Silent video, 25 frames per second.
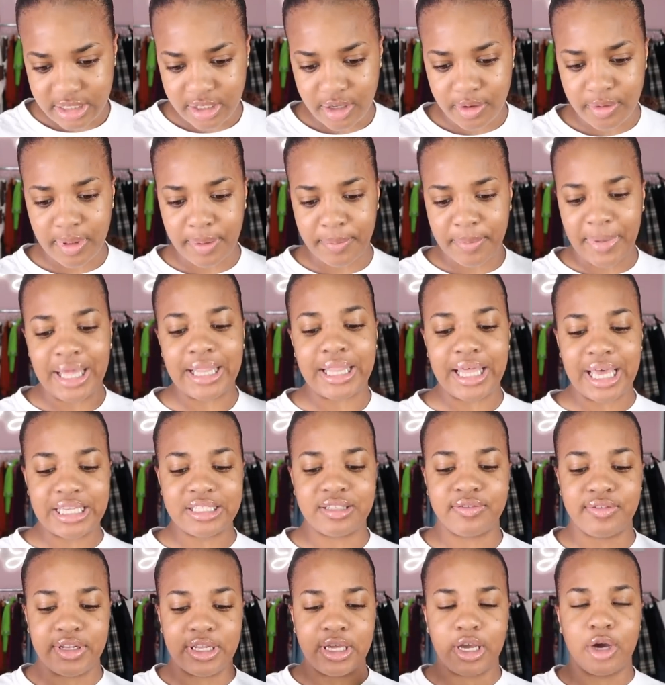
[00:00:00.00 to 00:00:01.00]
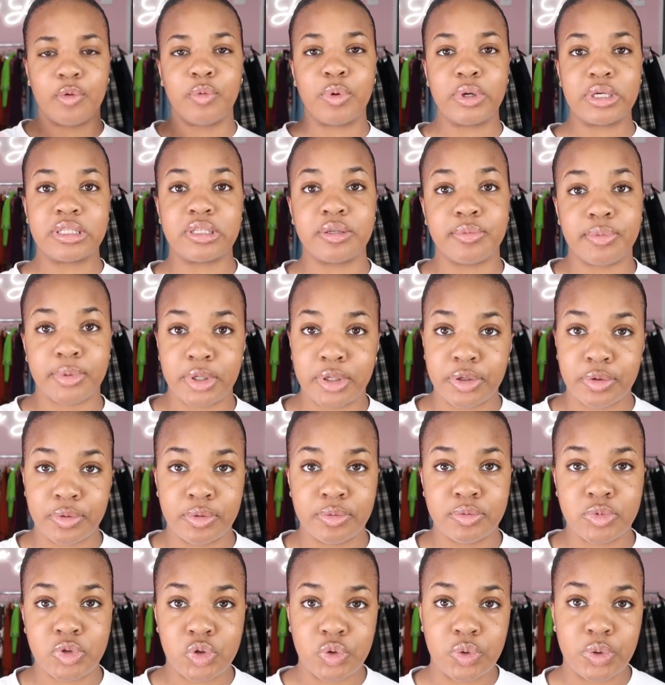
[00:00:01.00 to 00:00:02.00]
so my last video was the beauty
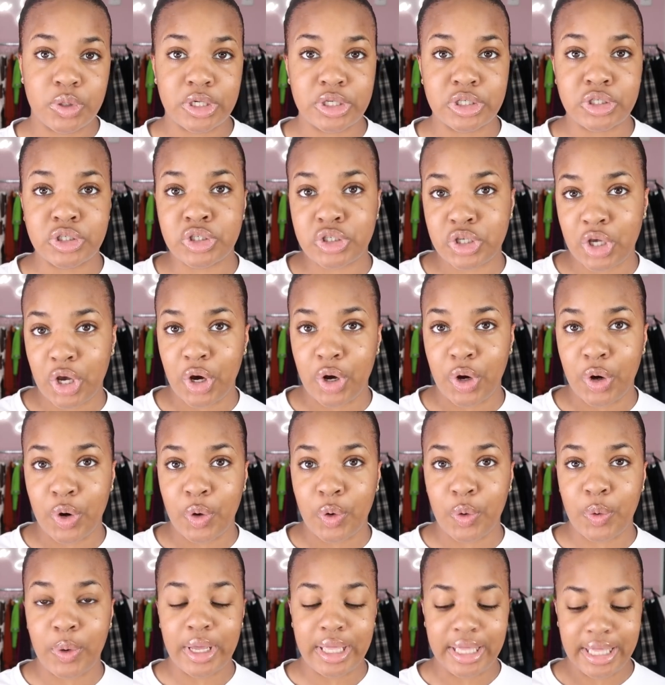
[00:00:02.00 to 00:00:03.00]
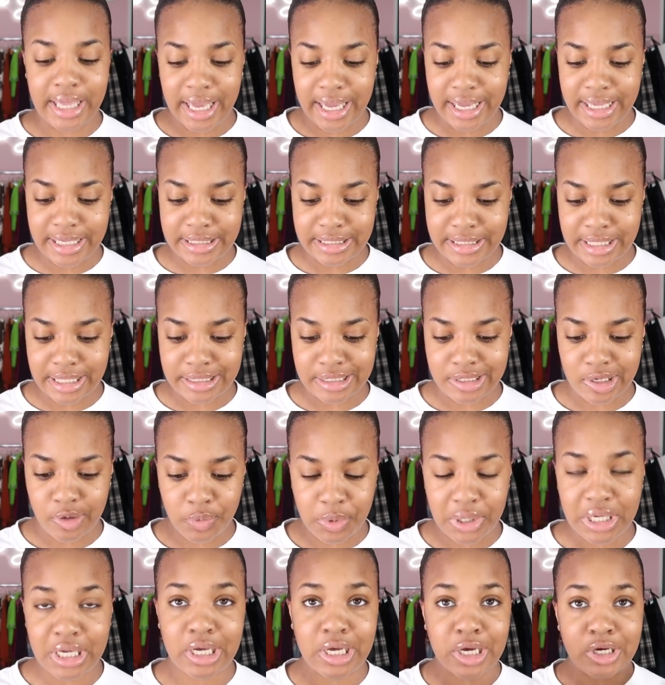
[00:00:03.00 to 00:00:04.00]
room tour. So yeah, it says a
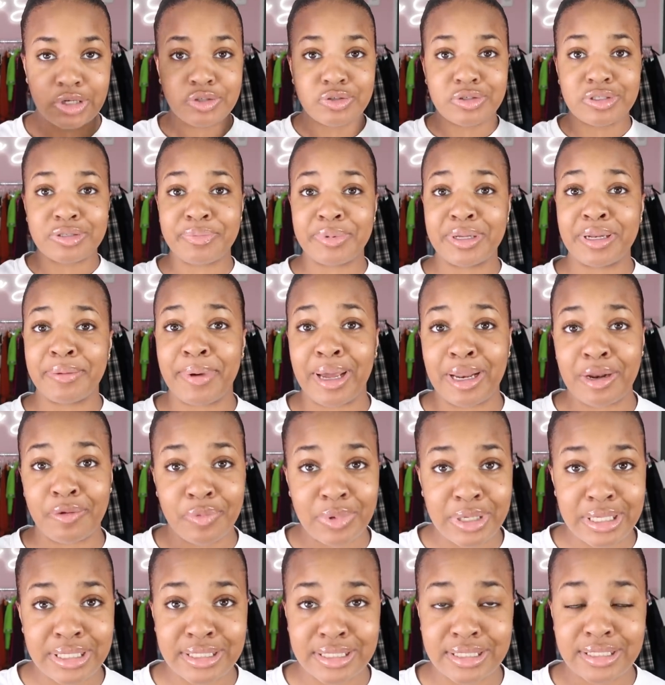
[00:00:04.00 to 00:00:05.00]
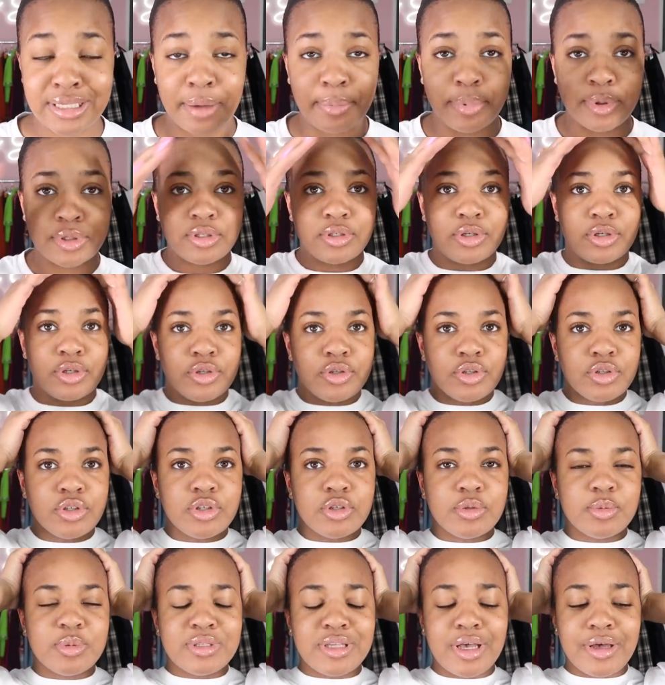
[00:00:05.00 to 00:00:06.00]
week ago. So it's been about a week since I posted on
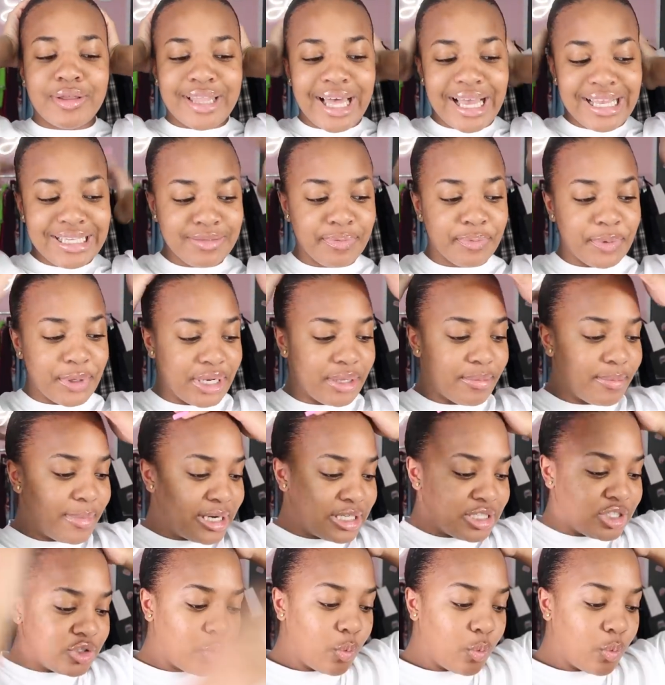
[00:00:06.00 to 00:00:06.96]
YouTube. So that's pretty much